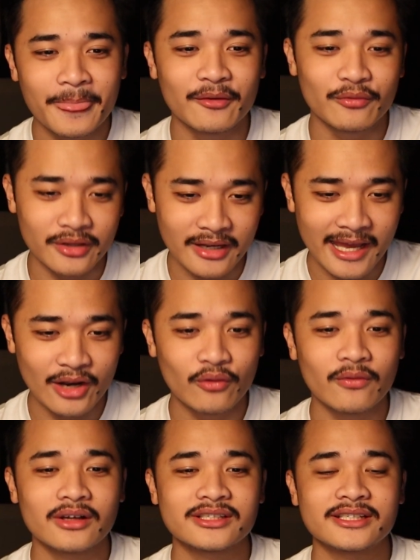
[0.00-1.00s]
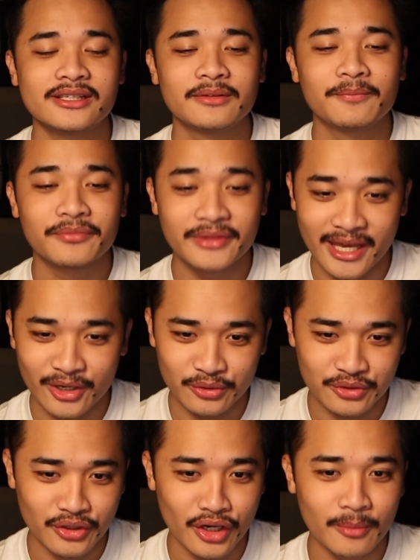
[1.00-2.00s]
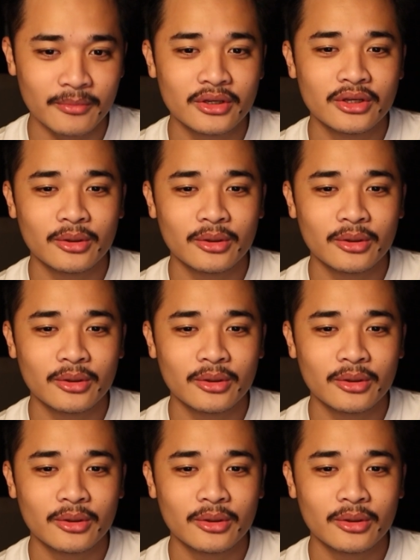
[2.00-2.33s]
The free Nano Faucet, Nano Drop,